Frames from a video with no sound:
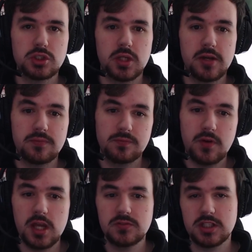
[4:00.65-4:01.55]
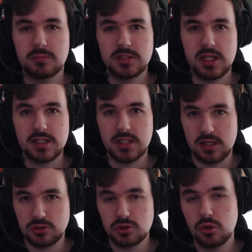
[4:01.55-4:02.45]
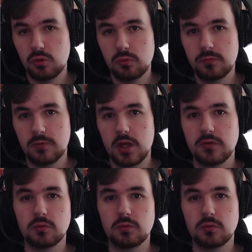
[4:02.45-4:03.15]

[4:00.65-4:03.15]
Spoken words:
you get 5 skip tickets and 2 further